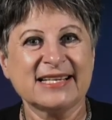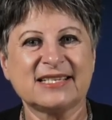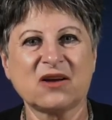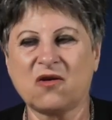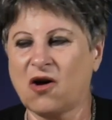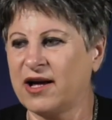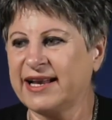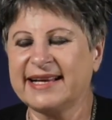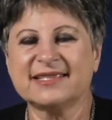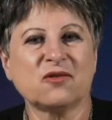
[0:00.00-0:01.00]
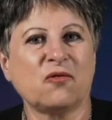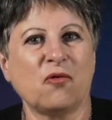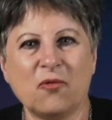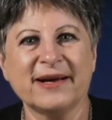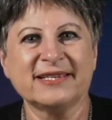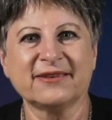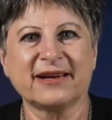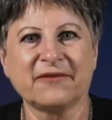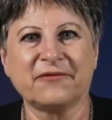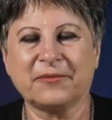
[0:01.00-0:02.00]
So God is always
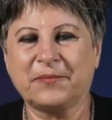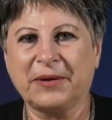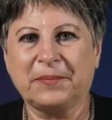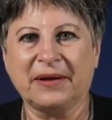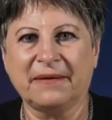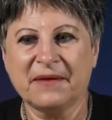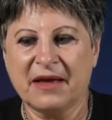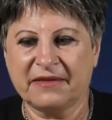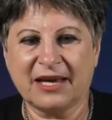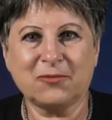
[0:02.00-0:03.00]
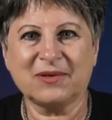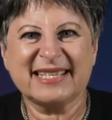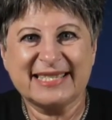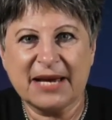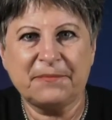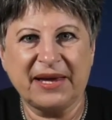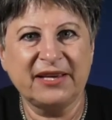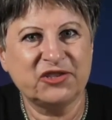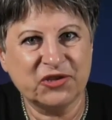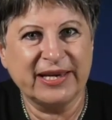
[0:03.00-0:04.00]
looking for people that will step
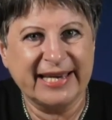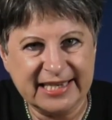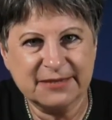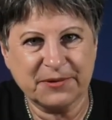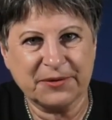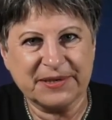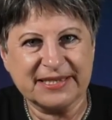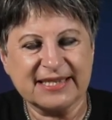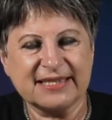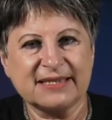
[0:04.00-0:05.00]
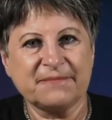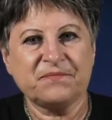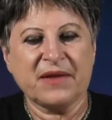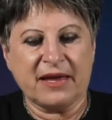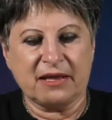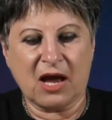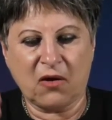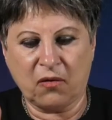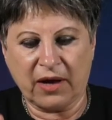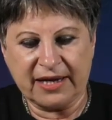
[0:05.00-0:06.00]
into his purposes.
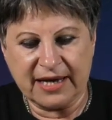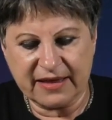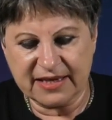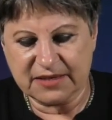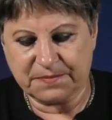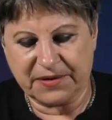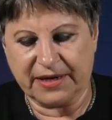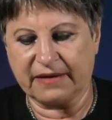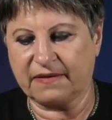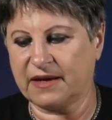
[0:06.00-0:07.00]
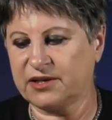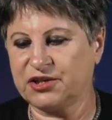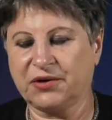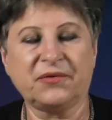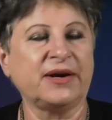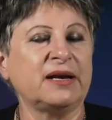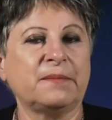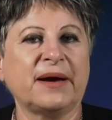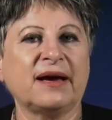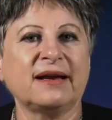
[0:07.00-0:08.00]
Now, another spirit that you read
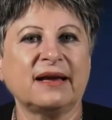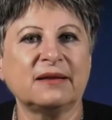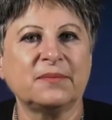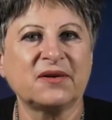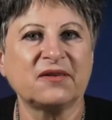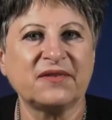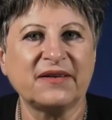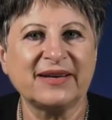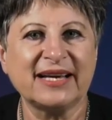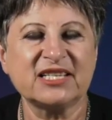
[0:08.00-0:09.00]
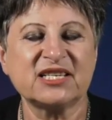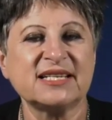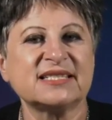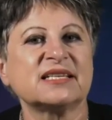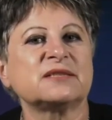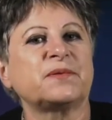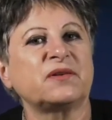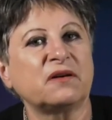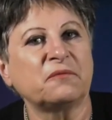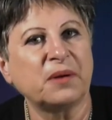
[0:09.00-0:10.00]
about in the book of Revelation is the
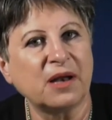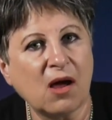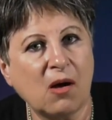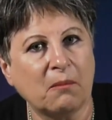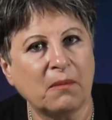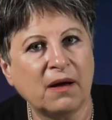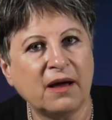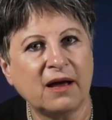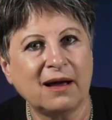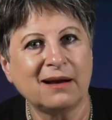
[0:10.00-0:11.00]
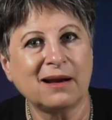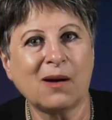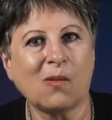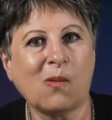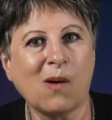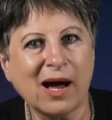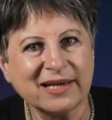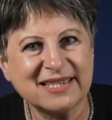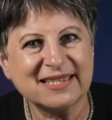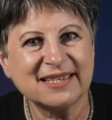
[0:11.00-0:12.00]
spirit of Balaam. Now,
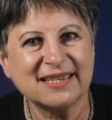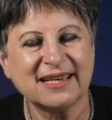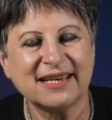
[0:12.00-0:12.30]
what?